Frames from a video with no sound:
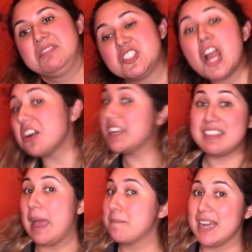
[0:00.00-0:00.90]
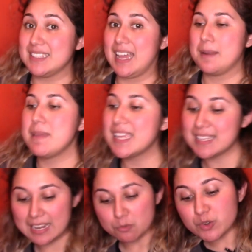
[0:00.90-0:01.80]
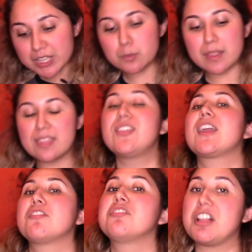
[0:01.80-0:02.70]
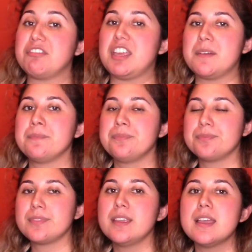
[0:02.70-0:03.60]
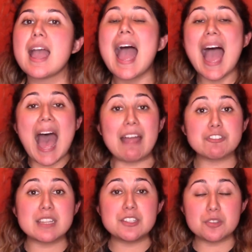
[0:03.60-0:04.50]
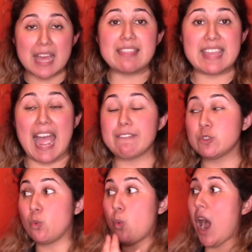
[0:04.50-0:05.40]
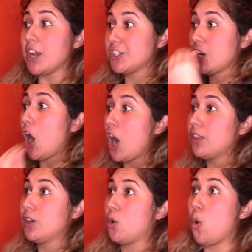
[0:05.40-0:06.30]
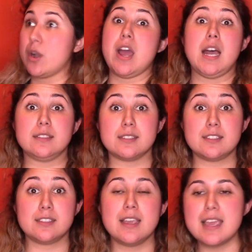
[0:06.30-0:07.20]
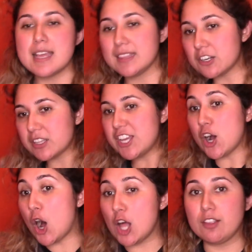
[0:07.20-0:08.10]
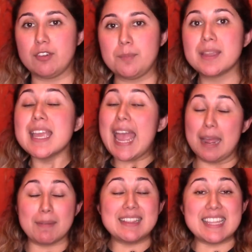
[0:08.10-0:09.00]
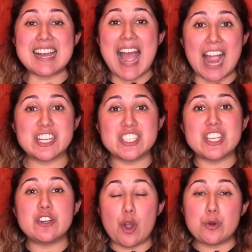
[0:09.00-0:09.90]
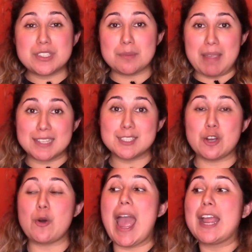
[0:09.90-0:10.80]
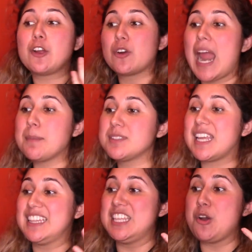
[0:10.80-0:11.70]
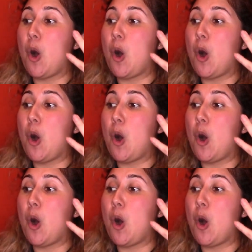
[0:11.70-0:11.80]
Turning that masa and making it really thick and fluffy. After they do that, they have to wash all the corn husks. Literally all of them. And my tia actually goes to Mexico and grabs the